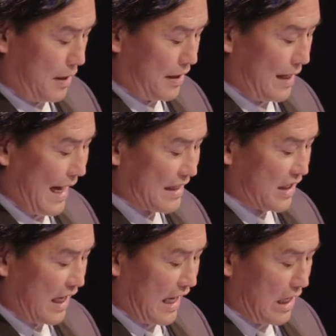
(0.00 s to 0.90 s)
But
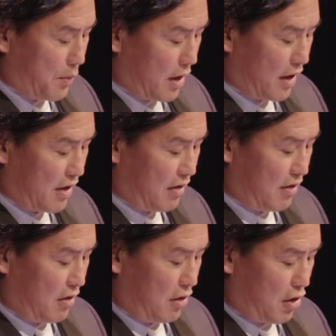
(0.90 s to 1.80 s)
ask anyone
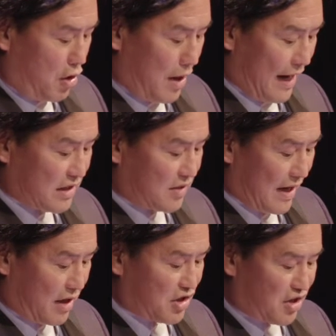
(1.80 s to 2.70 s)
who has
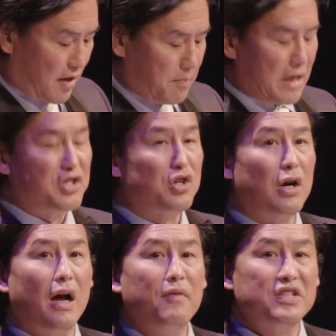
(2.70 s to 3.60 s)
found some
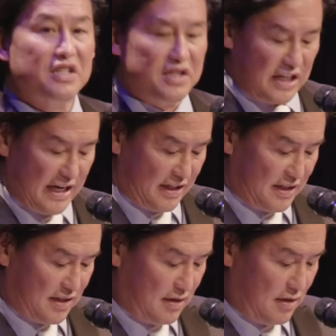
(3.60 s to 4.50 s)
measure of
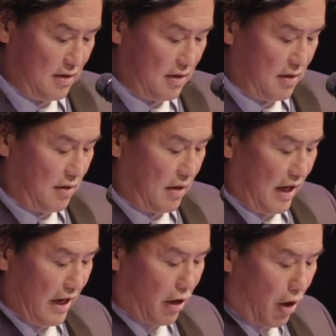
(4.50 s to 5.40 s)
success,
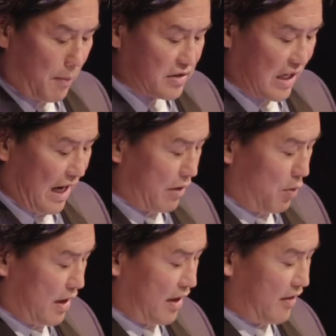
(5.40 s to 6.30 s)
and almost every
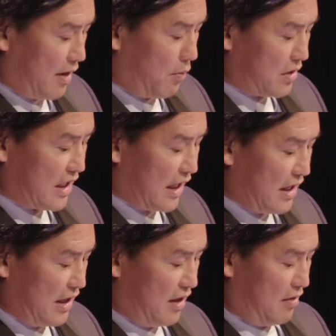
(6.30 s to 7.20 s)
one of them will tell
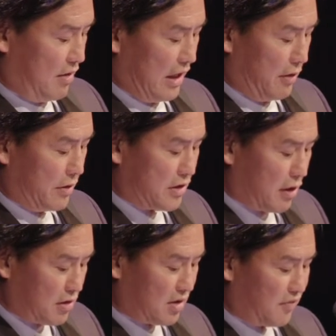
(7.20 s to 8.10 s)
you it was
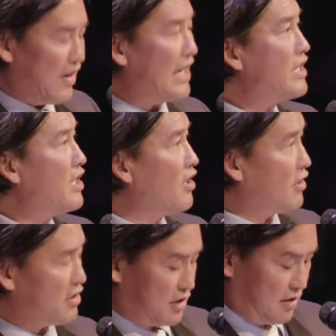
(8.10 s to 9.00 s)
those
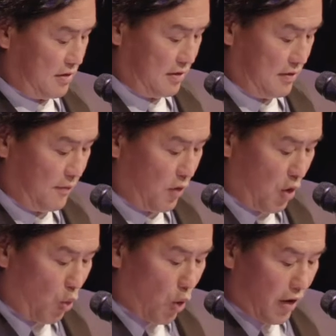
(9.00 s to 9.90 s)
failures
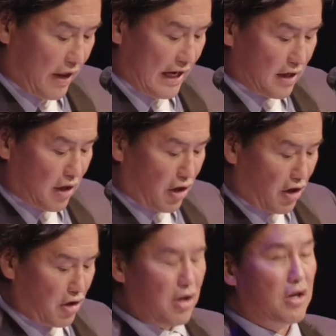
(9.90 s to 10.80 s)
where they
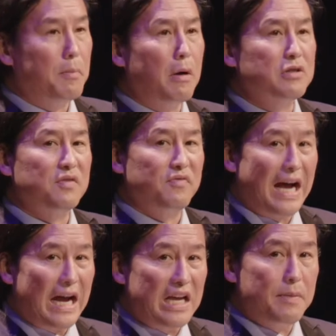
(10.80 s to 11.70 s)
learned the most
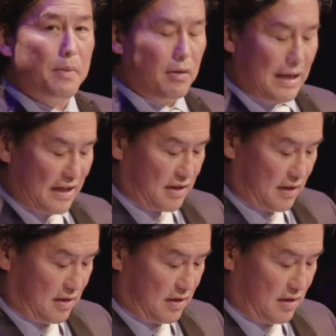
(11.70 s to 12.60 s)
valuable
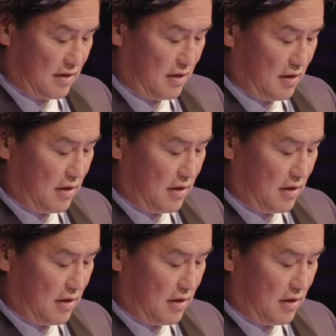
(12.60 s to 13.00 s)
lessons.